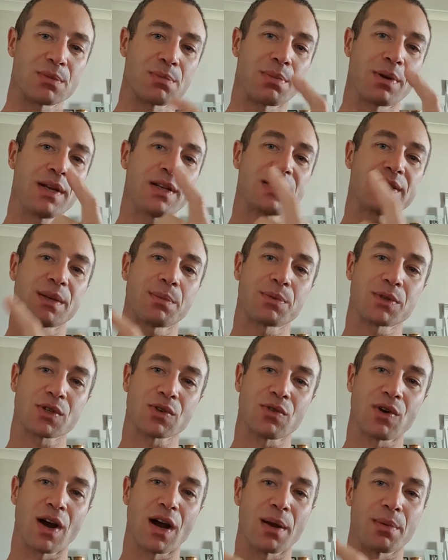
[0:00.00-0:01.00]
Please
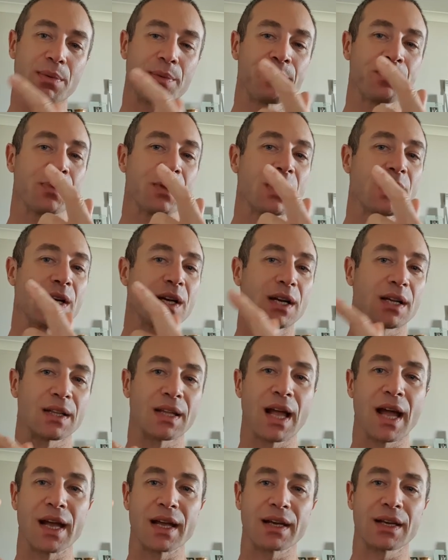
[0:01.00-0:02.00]
subscribe,
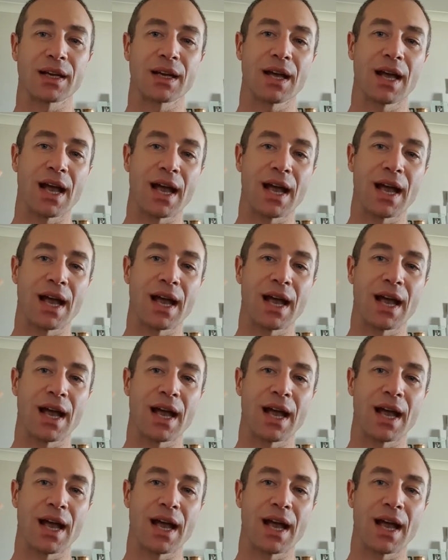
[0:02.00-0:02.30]
like,